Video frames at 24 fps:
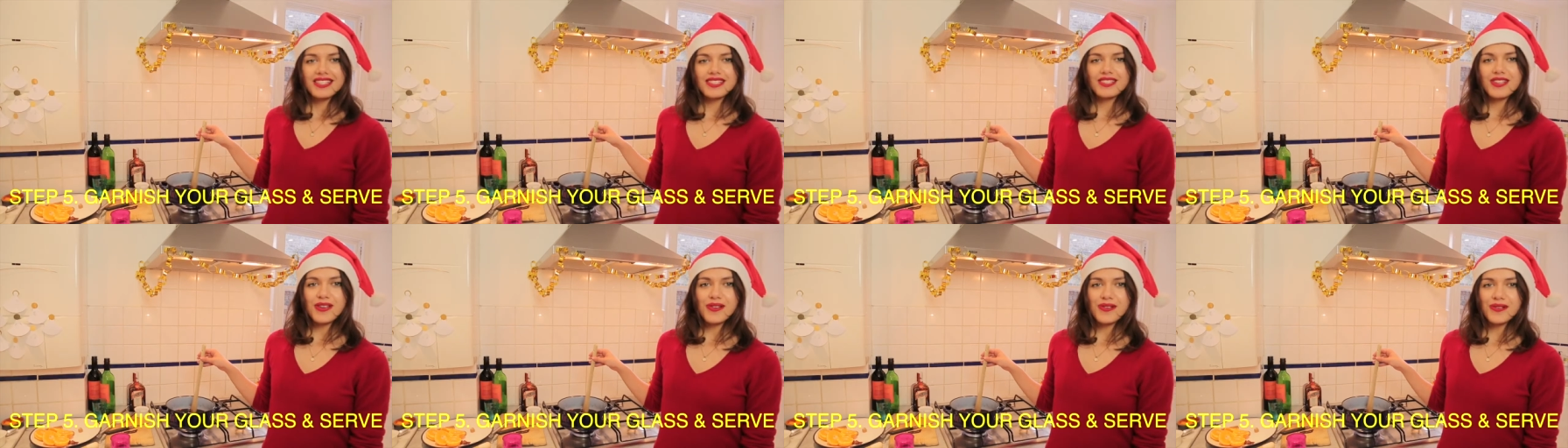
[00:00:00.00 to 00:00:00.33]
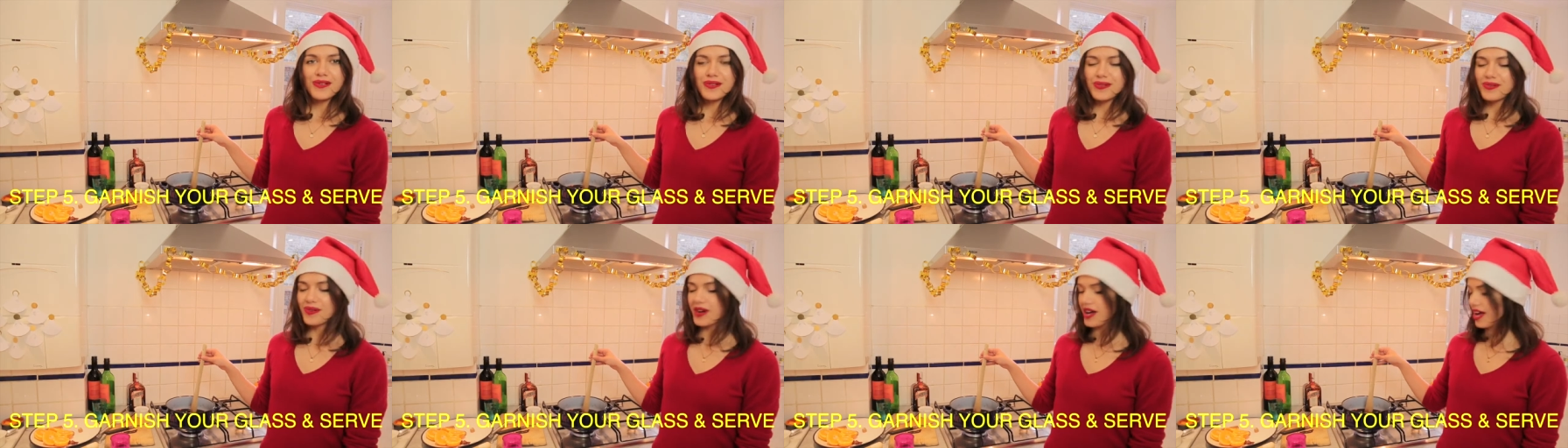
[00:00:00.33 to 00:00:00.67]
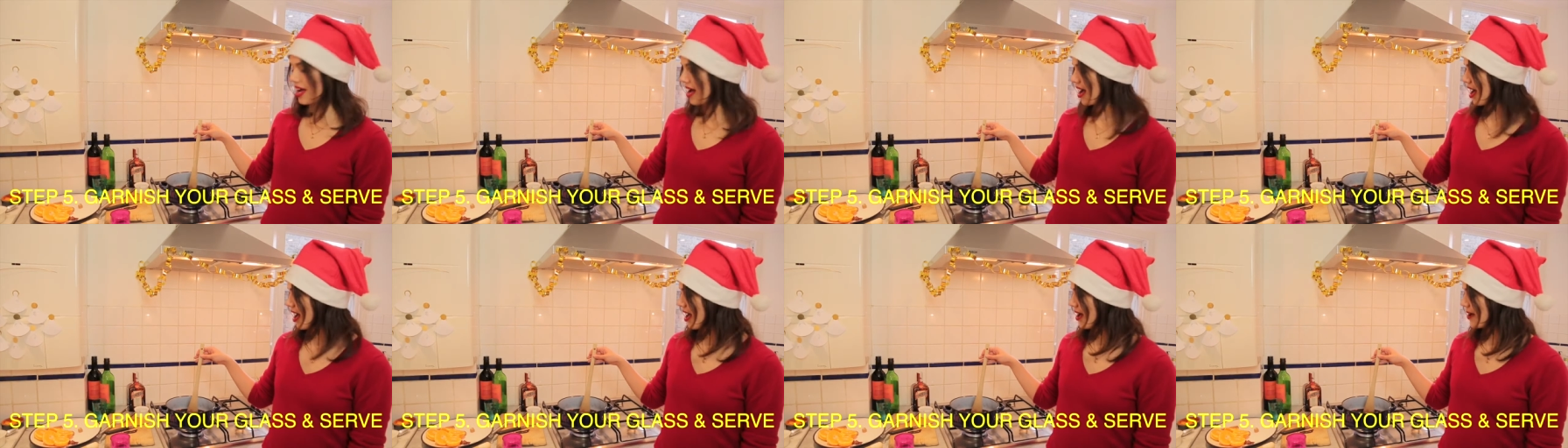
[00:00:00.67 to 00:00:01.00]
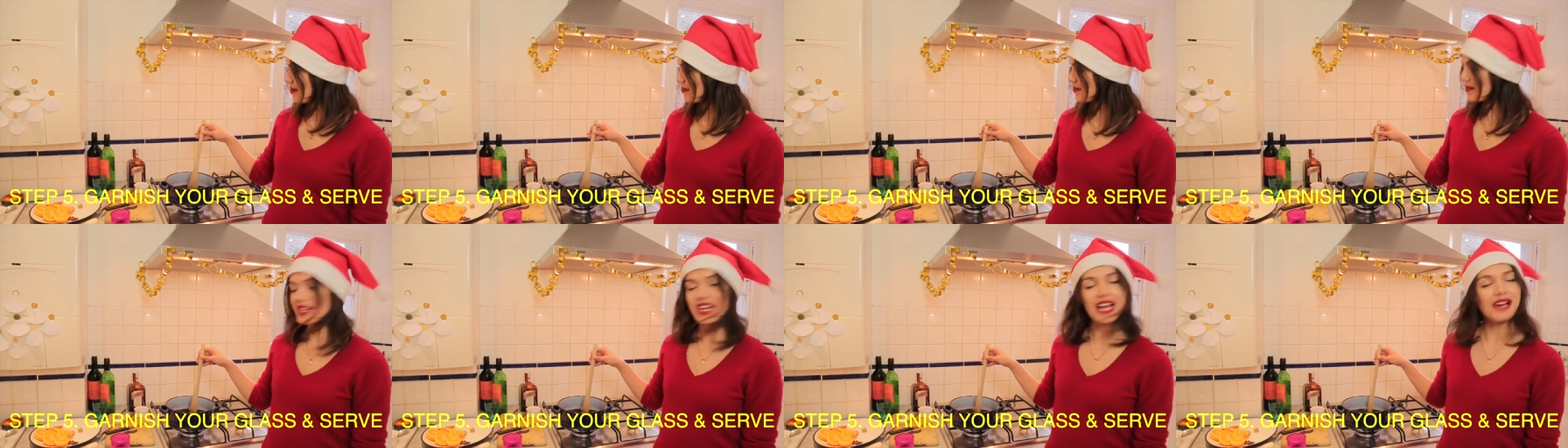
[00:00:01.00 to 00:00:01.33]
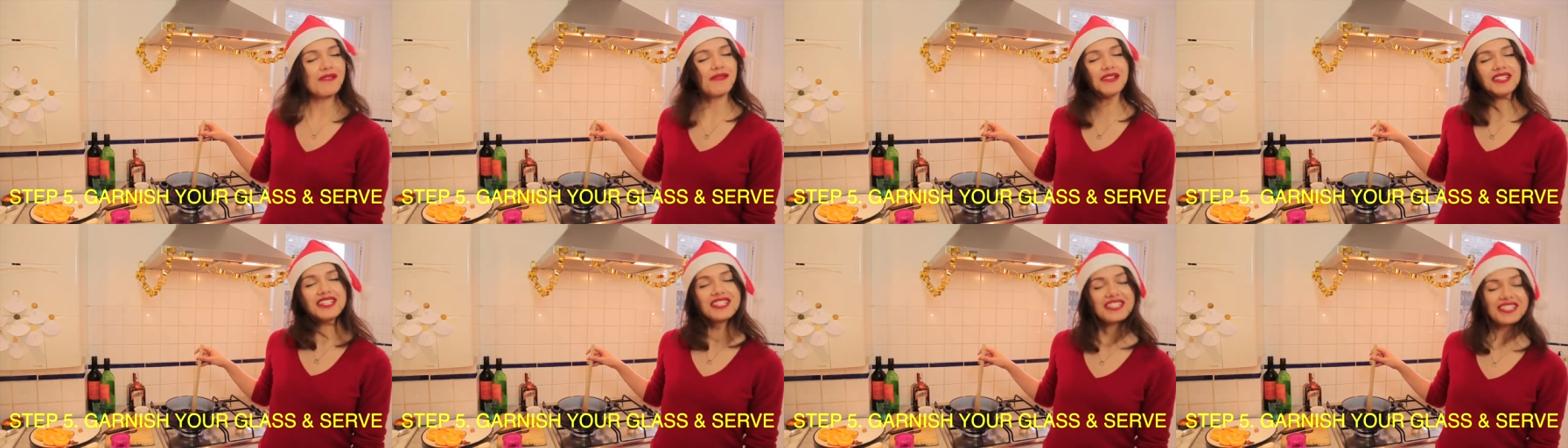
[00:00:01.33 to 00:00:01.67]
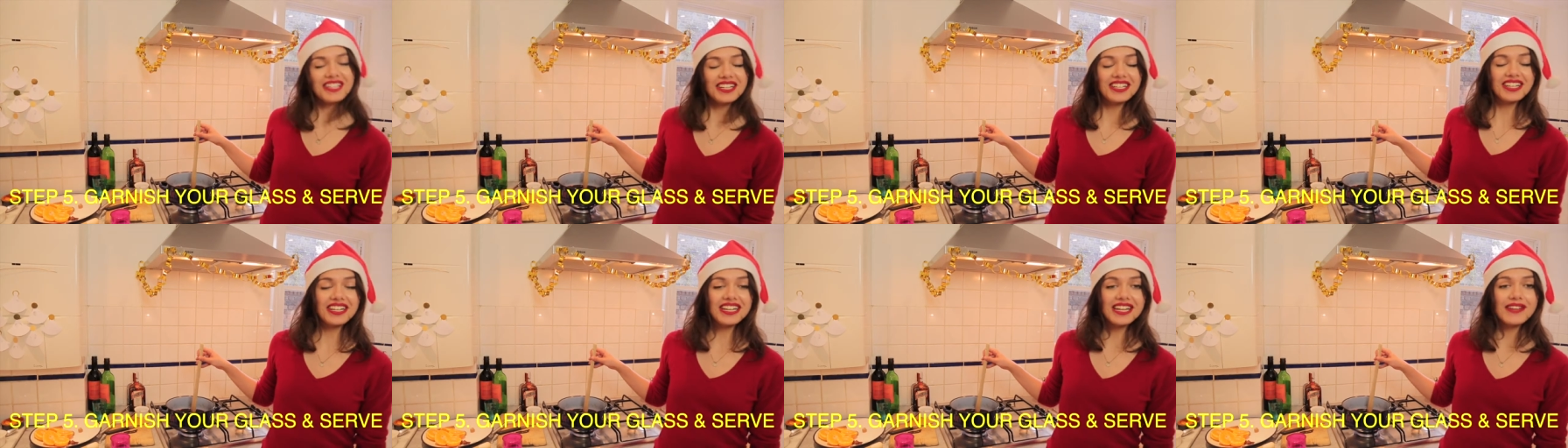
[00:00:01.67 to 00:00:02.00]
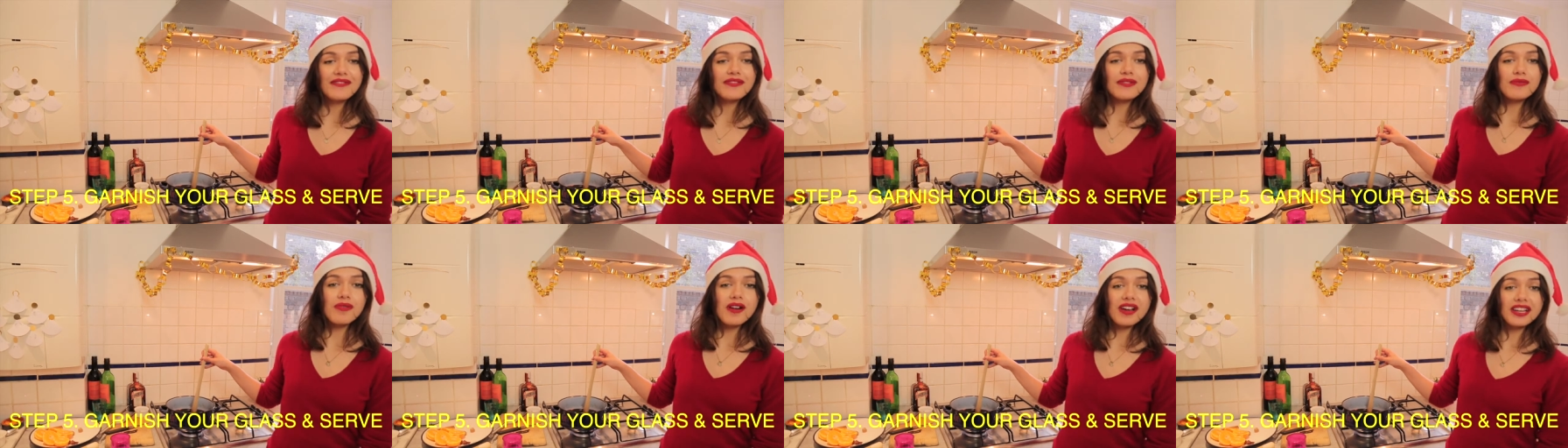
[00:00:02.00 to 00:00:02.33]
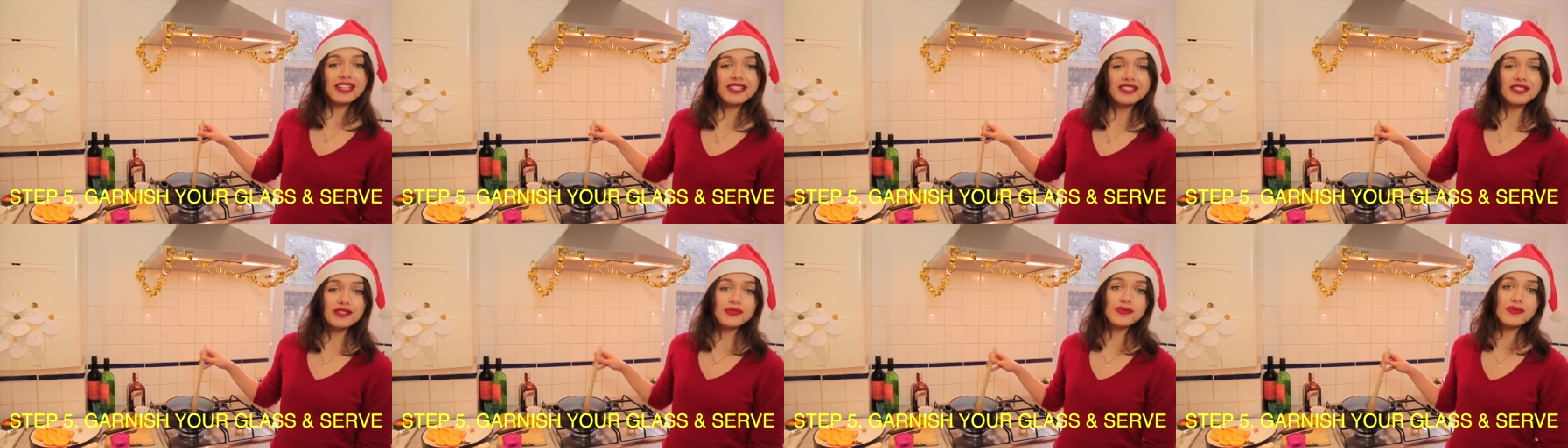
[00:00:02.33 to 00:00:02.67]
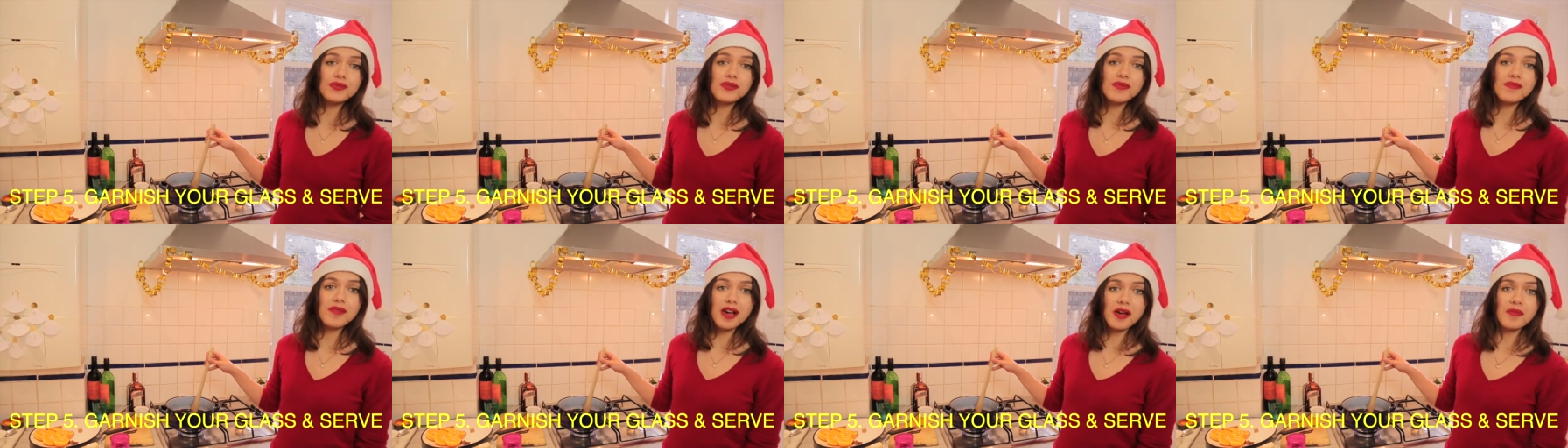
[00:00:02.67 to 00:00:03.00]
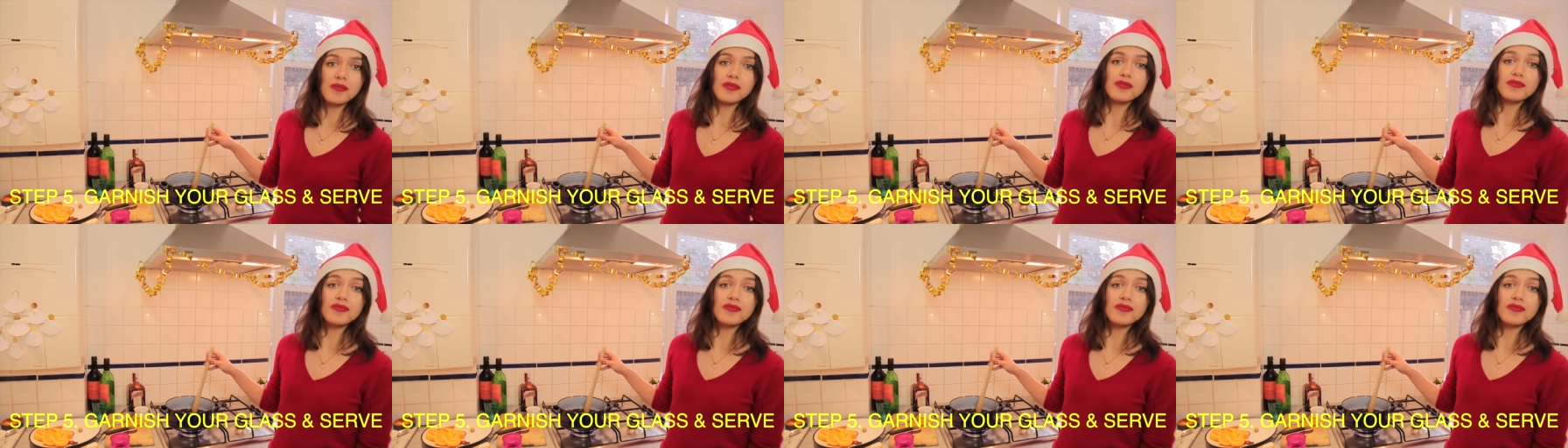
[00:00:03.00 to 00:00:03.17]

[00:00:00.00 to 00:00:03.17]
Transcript: So now we're just going to leave the wine to warm up,